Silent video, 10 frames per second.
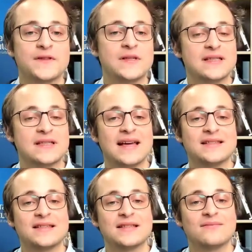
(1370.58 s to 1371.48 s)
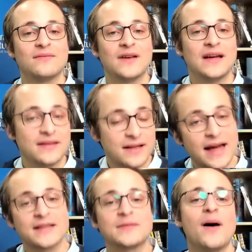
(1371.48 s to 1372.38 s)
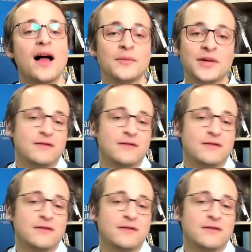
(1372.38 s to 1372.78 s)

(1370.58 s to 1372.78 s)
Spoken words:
success in the next parliament.